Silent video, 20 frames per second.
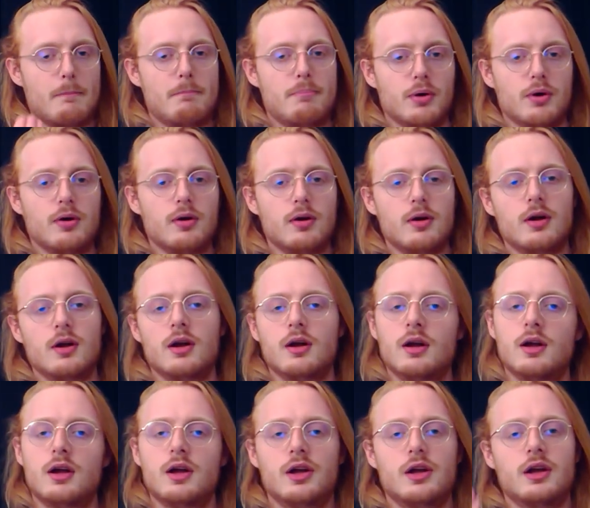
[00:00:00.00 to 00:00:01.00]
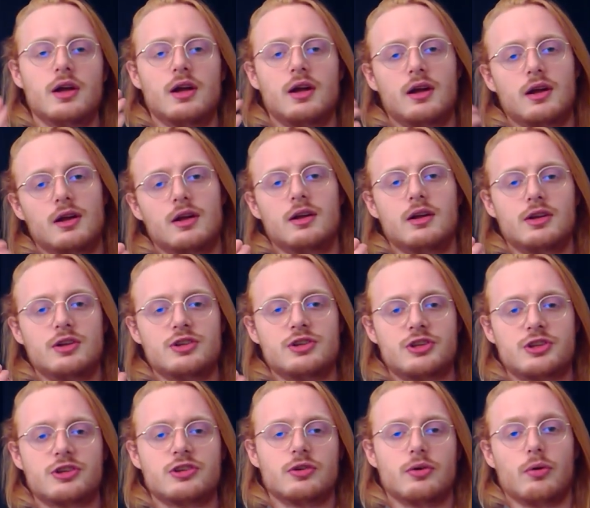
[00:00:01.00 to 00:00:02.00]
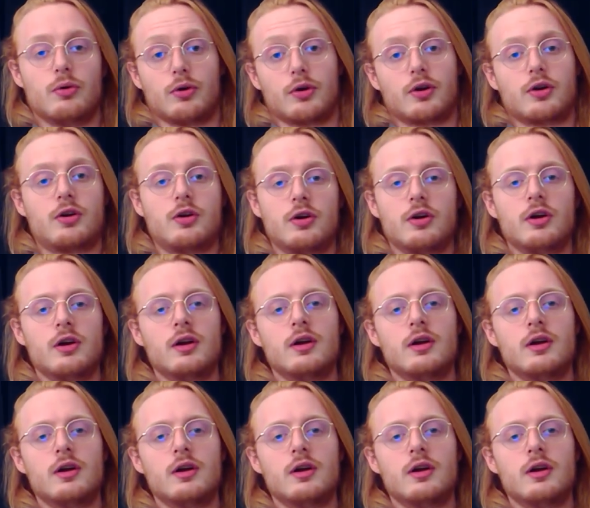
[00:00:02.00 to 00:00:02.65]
B, S, or K.